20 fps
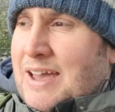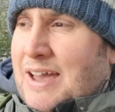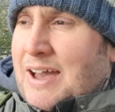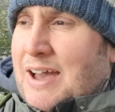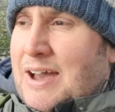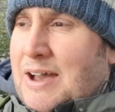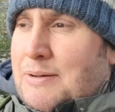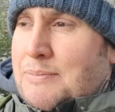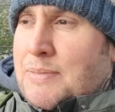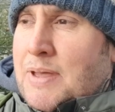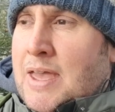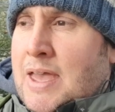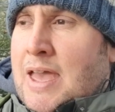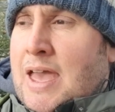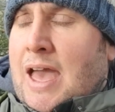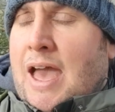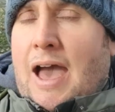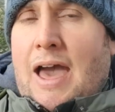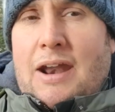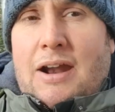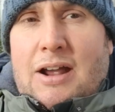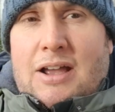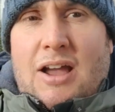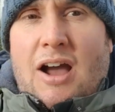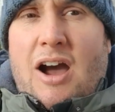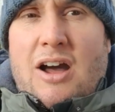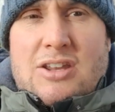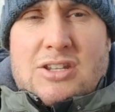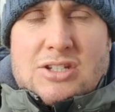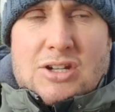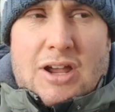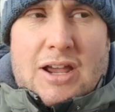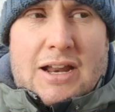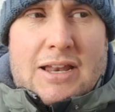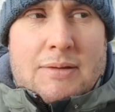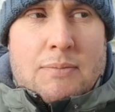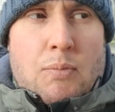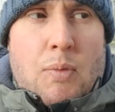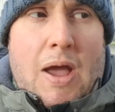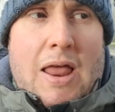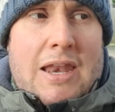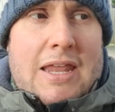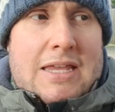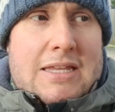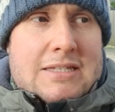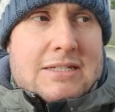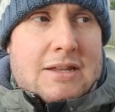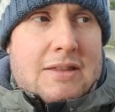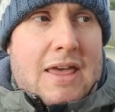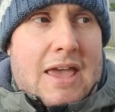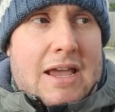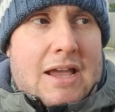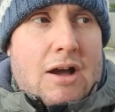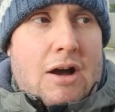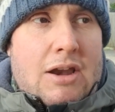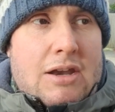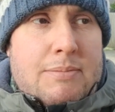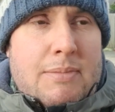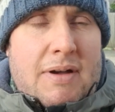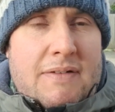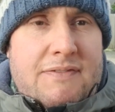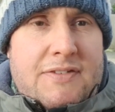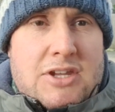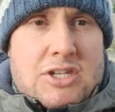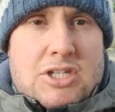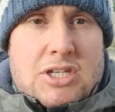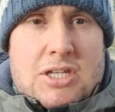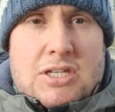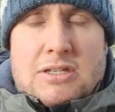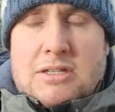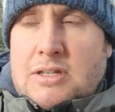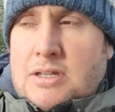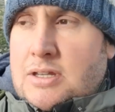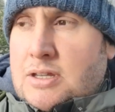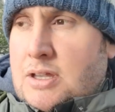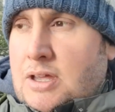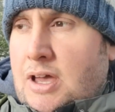And I can't cycle in wellies, so they're kind of my fishing